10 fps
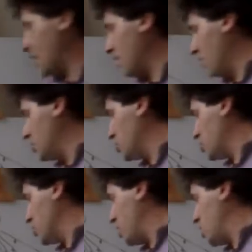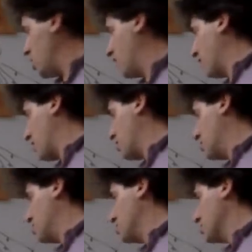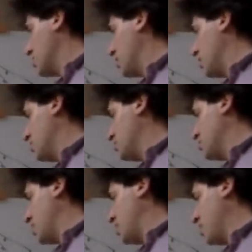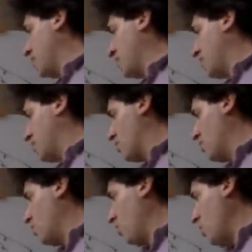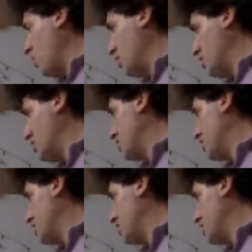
how much does A offer, right? Does A offer 1?